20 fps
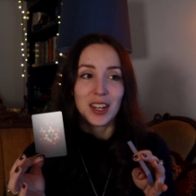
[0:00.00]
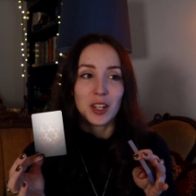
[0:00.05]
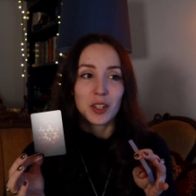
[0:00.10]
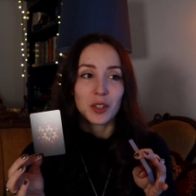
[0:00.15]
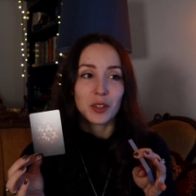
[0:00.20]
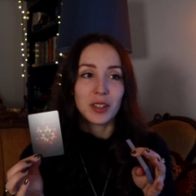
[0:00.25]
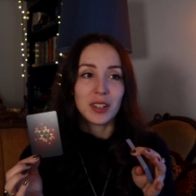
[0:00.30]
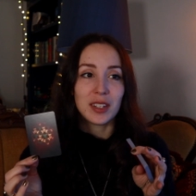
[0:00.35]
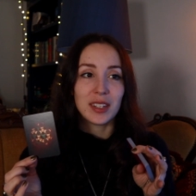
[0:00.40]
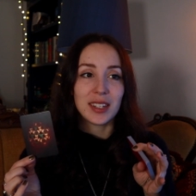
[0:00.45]

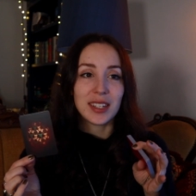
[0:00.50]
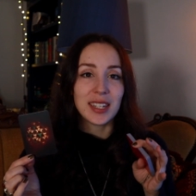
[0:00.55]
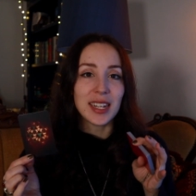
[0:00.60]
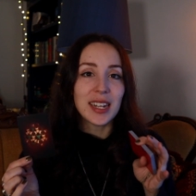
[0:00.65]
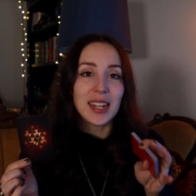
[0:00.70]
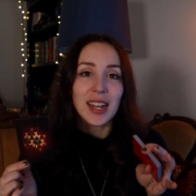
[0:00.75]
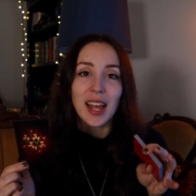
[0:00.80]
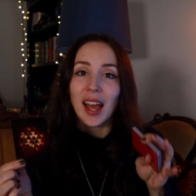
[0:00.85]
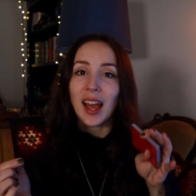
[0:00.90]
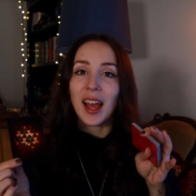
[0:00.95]
So it
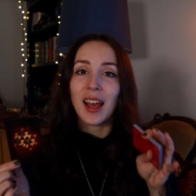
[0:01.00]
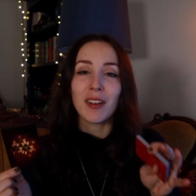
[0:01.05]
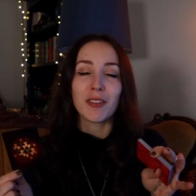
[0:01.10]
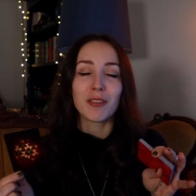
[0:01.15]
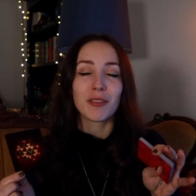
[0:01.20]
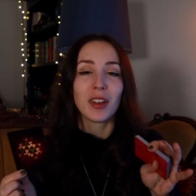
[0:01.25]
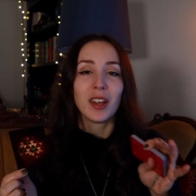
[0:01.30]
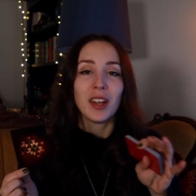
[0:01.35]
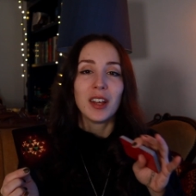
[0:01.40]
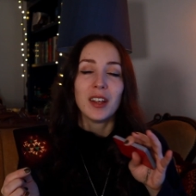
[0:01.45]
didn't
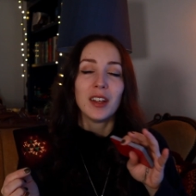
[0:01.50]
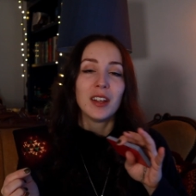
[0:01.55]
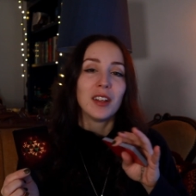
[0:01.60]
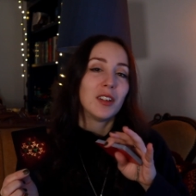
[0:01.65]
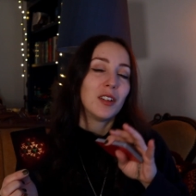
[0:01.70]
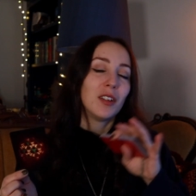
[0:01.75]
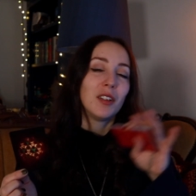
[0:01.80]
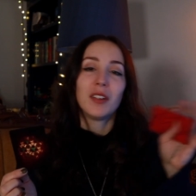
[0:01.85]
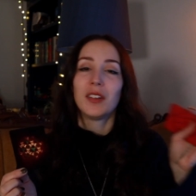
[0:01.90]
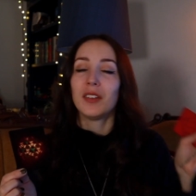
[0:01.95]
have
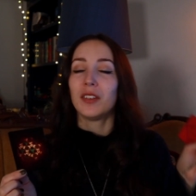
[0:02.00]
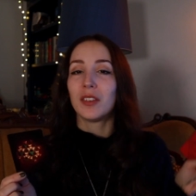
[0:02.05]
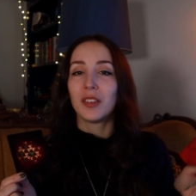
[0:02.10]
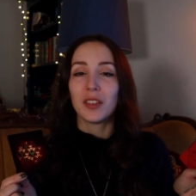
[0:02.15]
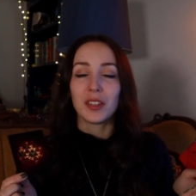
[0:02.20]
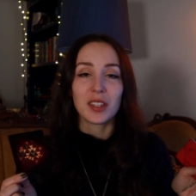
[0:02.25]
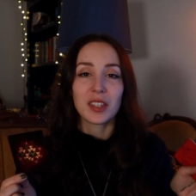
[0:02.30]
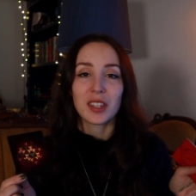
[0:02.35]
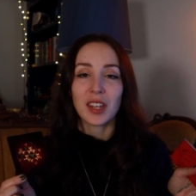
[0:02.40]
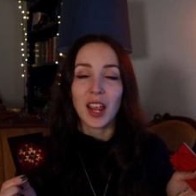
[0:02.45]

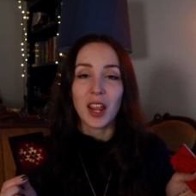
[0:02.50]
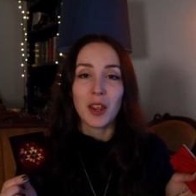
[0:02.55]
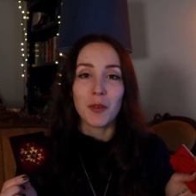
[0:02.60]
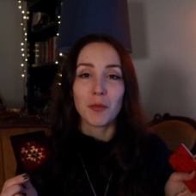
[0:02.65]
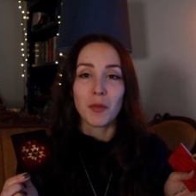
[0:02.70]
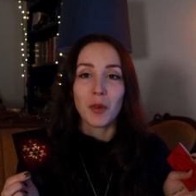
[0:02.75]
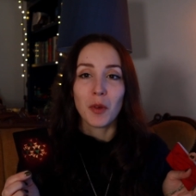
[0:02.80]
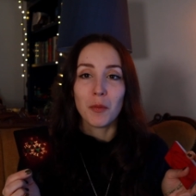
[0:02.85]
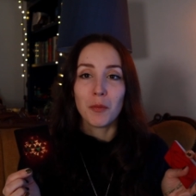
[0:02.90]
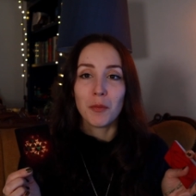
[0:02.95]
the
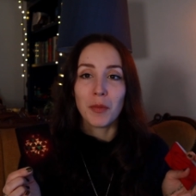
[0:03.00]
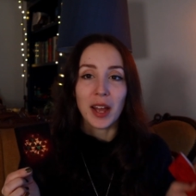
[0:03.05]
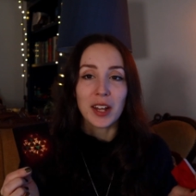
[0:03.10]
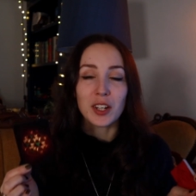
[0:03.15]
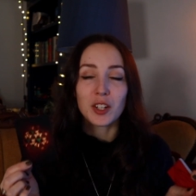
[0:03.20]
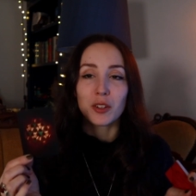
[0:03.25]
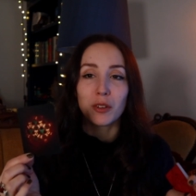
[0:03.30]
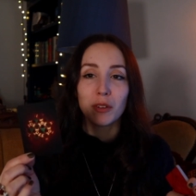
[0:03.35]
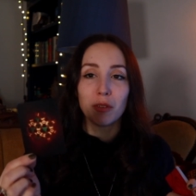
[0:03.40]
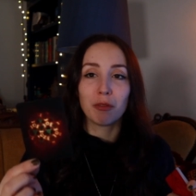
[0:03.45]
same magical